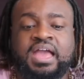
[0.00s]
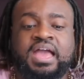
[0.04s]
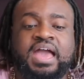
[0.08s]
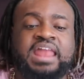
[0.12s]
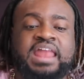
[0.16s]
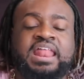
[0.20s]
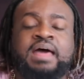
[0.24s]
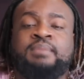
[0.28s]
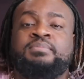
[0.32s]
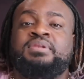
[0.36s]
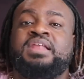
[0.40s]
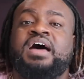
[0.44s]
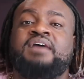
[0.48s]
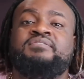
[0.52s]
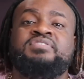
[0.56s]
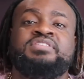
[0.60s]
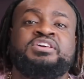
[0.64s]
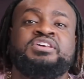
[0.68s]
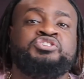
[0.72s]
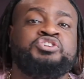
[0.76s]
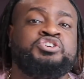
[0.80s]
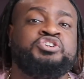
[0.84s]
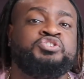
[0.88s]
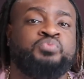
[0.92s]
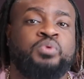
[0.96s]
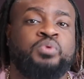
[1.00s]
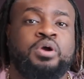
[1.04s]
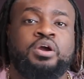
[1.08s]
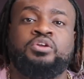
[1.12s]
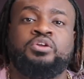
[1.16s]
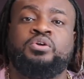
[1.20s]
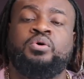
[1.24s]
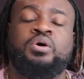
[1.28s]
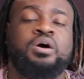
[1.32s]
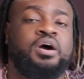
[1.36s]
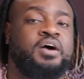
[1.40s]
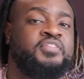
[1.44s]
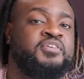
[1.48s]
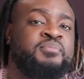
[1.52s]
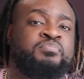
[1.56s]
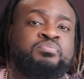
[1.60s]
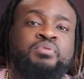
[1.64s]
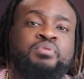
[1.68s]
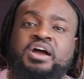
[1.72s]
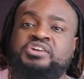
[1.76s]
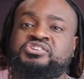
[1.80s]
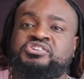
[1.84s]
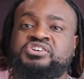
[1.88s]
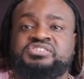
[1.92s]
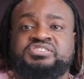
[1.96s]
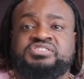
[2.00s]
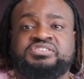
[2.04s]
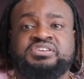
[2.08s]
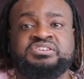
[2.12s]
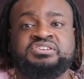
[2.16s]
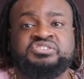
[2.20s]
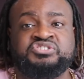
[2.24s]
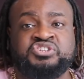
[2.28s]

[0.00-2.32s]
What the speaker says: And I'm loving that she's working on other projects and